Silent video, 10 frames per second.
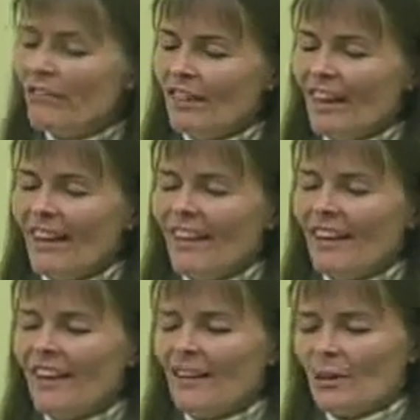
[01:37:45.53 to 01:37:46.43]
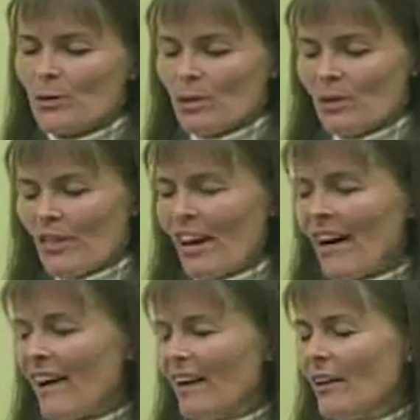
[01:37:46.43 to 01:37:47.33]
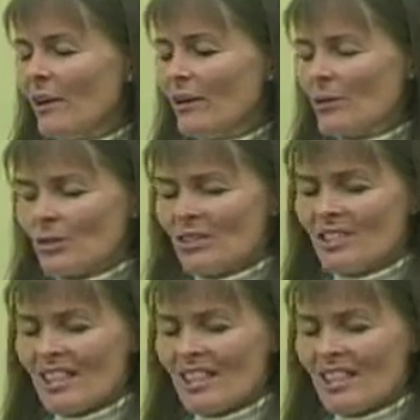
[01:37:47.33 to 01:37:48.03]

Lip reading: vows a thousand